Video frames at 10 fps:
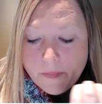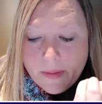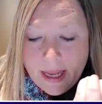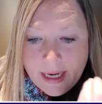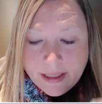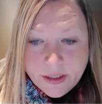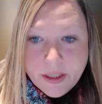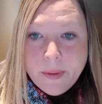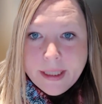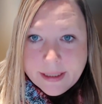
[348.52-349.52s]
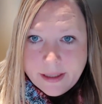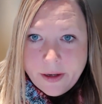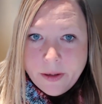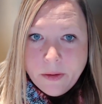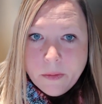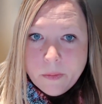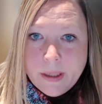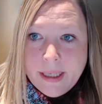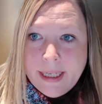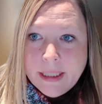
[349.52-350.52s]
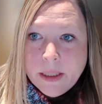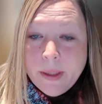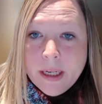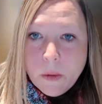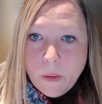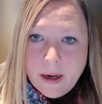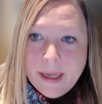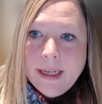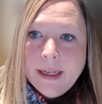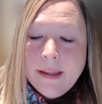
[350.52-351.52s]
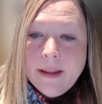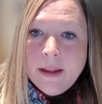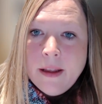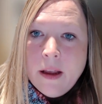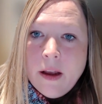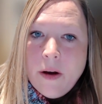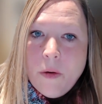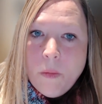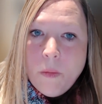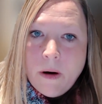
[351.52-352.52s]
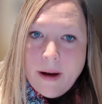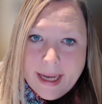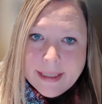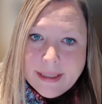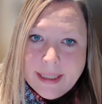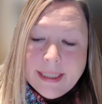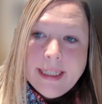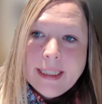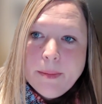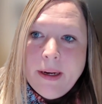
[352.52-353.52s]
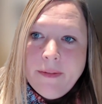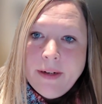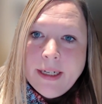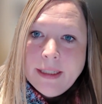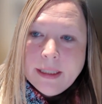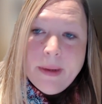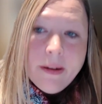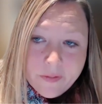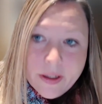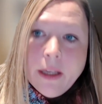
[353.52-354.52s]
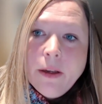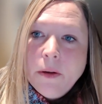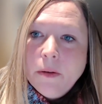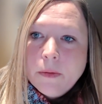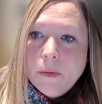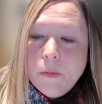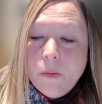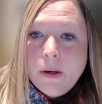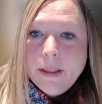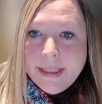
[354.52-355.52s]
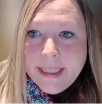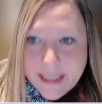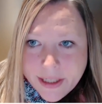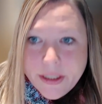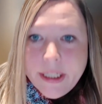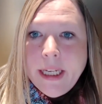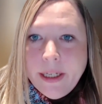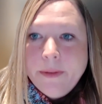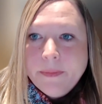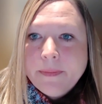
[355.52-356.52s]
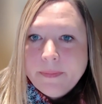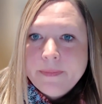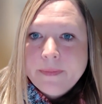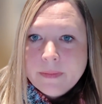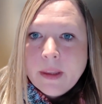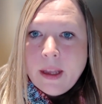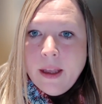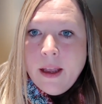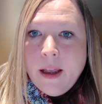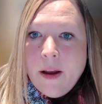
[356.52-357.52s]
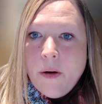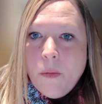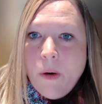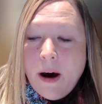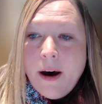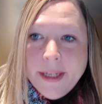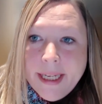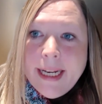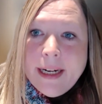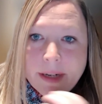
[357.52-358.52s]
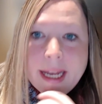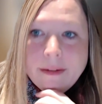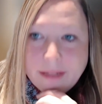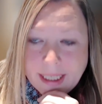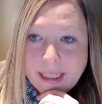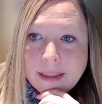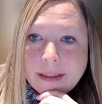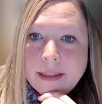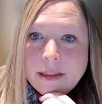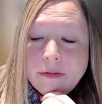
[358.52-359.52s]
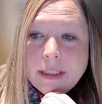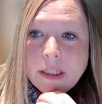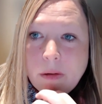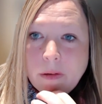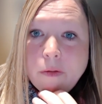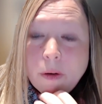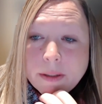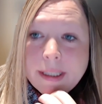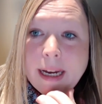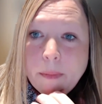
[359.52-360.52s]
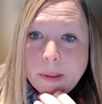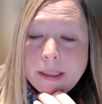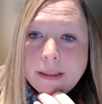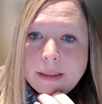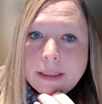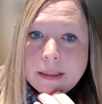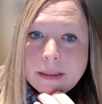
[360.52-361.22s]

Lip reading: in doing so, we need to inquire, what has this experience meant for you? What has it done to you? What are you now carrying as a result of what's happened?